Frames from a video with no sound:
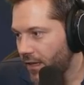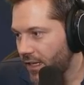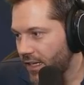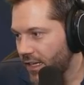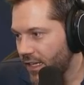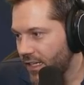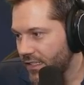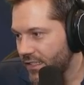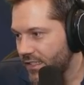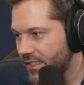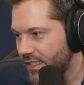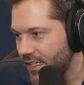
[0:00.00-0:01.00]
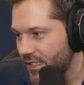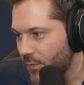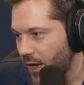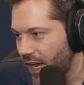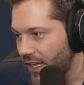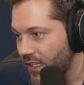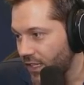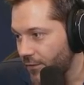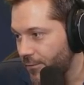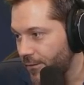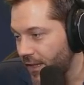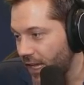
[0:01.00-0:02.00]
I got six rat
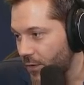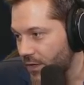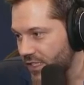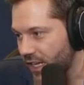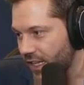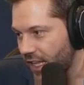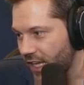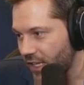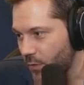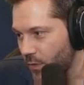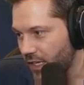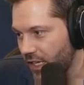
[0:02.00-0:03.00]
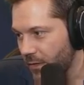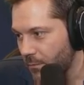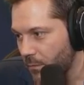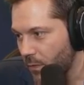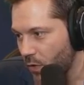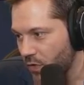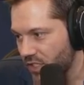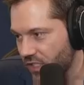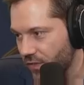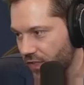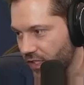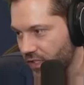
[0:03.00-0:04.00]
glove flowers out of that. You were getting most
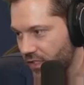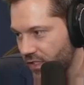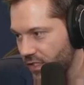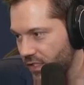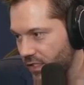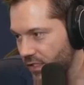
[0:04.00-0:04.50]
of it.